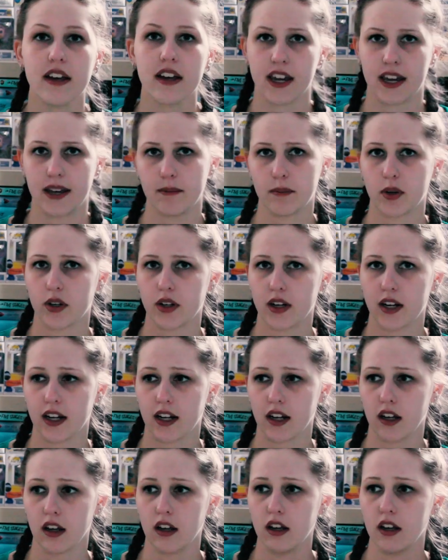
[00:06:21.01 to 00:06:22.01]
in
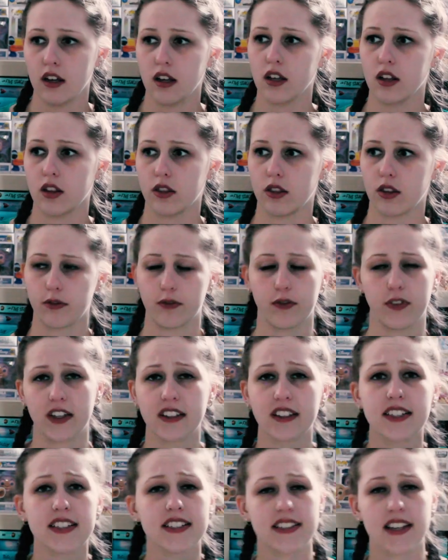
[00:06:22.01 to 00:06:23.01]
putting the
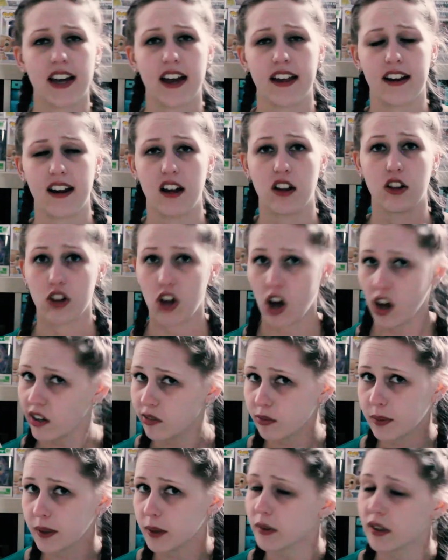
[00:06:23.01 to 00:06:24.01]
feelings that a lot
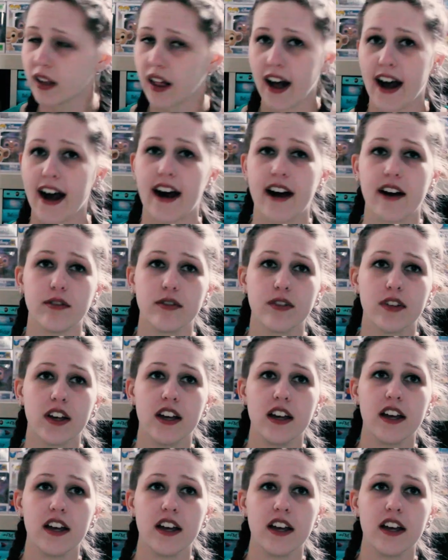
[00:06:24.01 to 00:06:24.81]
of people have